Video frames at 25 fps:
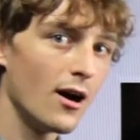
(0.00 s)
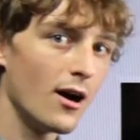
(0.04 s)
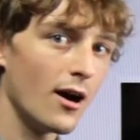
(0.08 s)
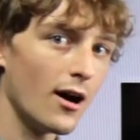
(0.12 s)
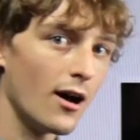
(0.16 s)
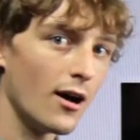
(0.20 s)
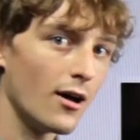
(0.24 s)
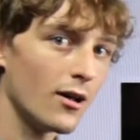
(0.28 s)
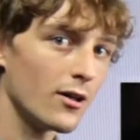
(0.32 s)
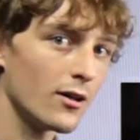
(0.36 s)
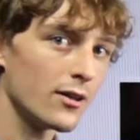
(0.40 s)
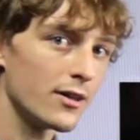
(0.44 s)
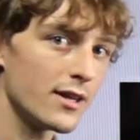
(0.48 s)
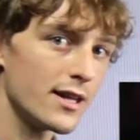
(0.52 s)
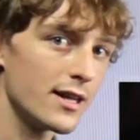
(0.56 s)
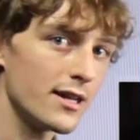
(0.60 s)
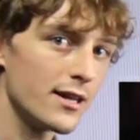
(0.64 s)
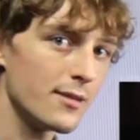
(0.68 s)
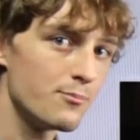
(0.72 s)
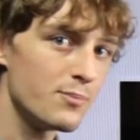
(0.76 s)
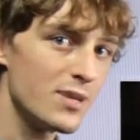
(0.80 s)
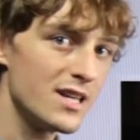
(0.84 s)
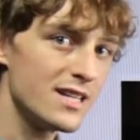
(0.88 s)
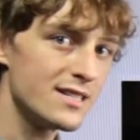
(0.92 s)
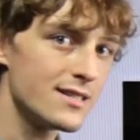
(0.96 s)
all
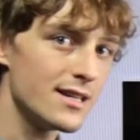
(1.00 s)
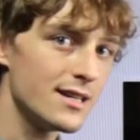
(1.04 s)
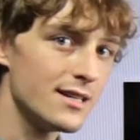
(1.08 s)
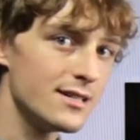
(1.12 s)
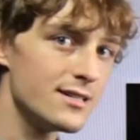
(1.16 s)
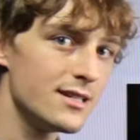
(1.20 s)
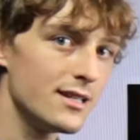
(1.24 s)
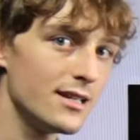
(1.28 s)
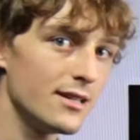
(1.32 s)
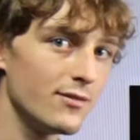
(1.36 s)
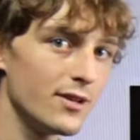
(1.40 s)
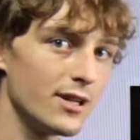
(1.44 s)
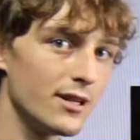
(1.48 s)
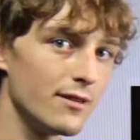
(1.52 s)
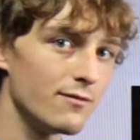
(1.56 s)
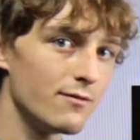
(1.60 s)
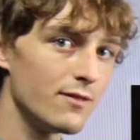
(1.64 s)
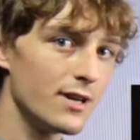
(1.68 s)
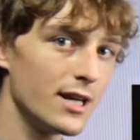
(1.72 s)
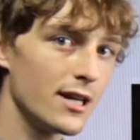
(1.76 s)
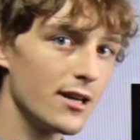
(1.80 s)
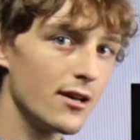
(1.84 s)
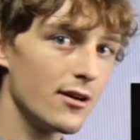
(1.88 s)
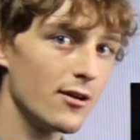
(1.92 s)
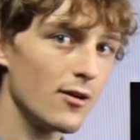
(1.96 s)
the BCTV
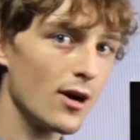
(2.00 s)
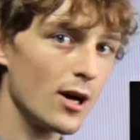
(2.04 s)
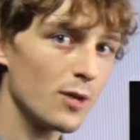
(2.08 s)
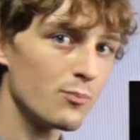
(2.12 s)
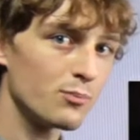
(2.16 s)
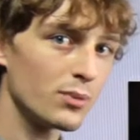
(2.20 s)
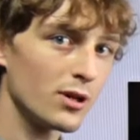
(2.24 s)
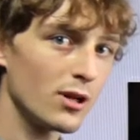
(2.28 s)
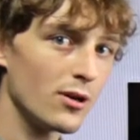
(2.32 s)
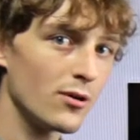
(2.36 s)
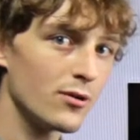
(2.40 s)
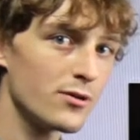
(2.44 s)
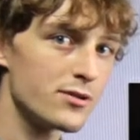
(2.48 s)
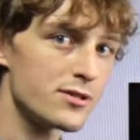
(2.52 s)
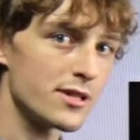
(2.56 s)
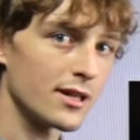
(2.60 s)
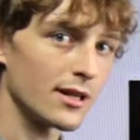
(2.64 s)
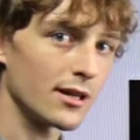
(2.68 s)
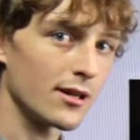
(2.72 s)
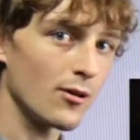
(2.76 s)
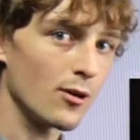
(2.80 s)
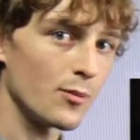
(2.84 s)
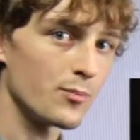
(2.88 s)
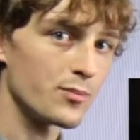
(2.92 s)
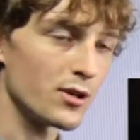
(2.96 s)
video uploads
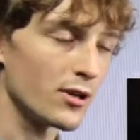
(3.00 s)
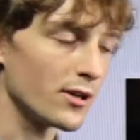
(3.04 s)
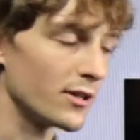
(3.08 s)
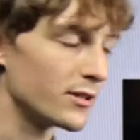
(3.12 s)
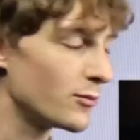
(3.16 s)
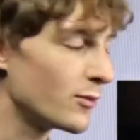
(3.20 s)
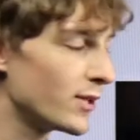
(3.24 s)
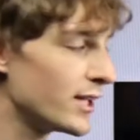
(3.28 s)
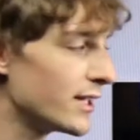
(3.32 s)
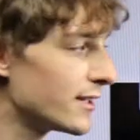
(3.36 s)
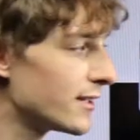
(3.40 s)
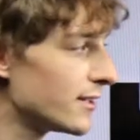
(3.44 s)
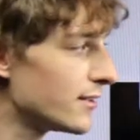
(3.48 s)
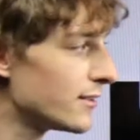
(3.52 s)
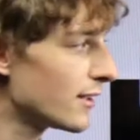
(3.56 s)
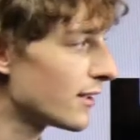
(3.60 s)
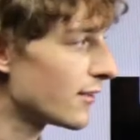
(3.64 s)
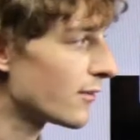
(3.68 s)
that go up during the week.